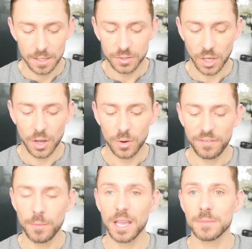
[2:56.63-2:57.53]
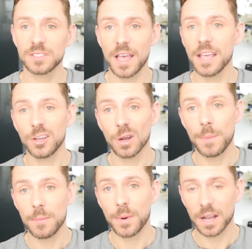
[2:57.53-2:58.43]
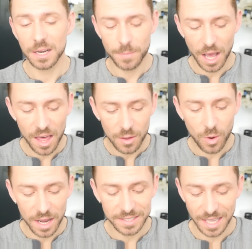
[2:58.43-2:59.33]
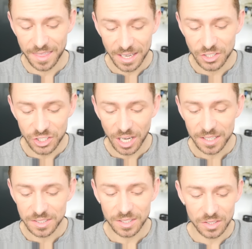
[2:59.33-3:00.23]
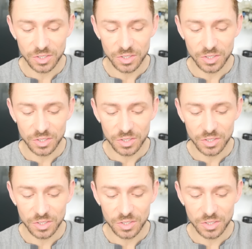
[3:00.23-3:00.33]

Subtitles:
So if you make a mistake, you're a bit buggered, but otherwise they just